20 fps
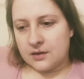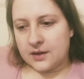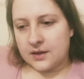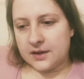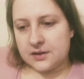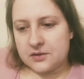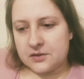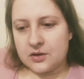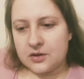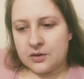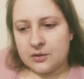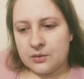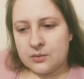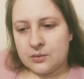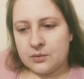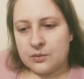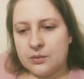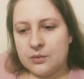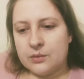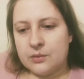And
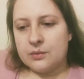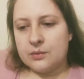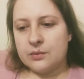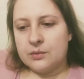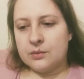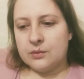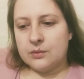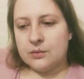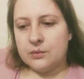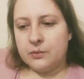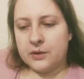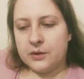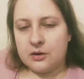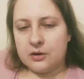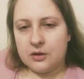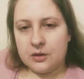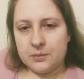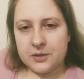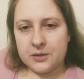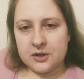so we're
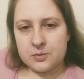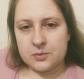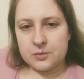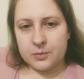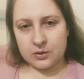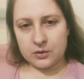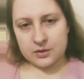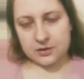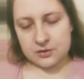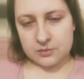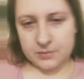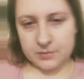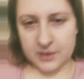all being spoken to